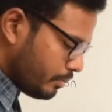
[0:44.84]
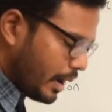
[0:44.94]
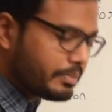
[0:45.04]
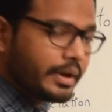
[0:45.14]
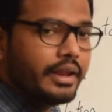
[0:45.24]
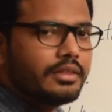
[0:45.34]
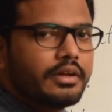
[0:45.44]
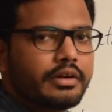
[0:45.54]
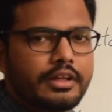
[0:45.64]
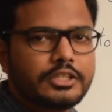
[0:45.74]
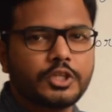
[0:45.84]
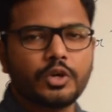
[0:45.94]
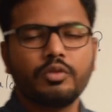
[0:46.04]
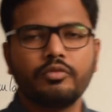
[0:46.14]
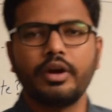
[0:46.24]
by obtaining the
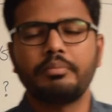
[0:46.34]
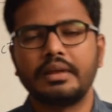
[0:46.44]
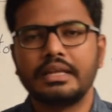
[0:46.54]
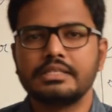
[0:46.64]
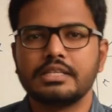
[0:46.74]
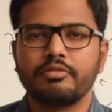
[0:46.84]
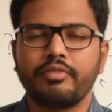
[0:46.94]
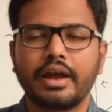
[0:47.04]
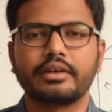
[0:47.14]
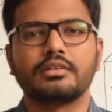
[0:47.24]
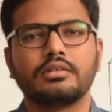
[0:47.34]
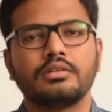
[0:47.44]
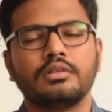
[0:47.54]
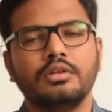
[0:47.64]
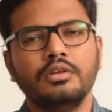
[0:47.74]
ratio, we obtain C factor.
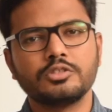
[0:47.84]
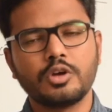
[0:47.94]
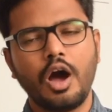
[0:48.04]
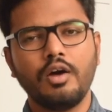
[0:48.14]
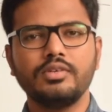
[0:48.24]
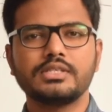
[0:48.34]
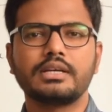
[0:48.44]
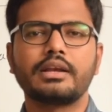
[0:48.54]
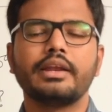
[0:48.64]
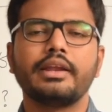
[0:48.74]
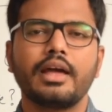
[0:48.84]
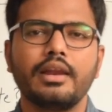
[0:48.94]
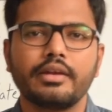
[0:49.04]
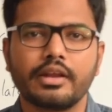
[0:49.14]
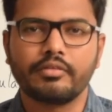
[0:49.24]
So how is it
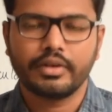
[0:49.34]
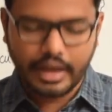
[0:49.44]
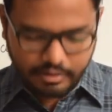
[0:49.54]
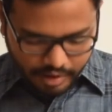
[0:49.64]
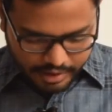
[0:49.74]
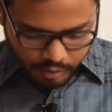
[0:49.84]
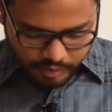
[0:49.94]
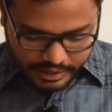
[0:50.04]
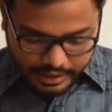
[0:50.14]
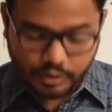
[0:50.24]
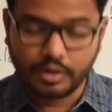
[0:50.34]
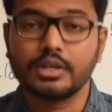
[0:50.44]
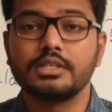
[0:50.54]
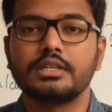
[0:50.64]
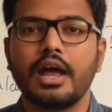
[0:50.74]
clinically relevant and why do we need to
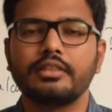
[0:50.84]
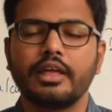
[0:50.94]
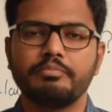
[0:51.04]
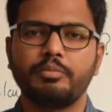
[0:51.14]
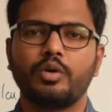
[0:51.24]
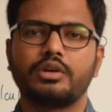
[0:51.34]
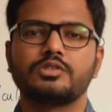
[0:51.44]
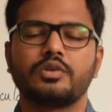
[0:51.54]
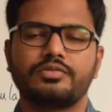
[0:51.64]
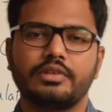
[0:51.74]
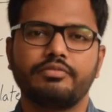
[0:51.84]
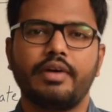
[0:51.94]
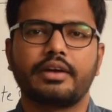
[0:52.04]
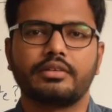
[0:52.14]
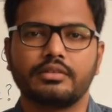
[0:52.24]
understand the importance of C
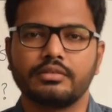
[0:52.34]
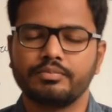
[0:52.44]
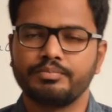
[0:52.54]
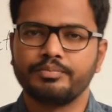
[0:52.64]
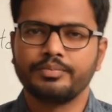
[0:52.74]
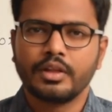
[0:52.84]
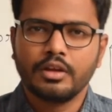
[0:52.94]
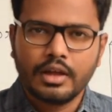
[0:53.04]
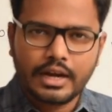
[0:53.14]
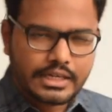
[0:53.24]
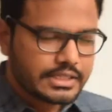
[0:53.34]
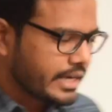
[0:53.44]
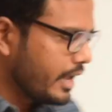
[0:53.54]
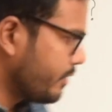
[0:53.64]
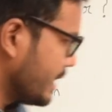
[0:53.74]
factor? Let's
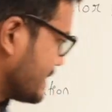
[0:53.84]
take for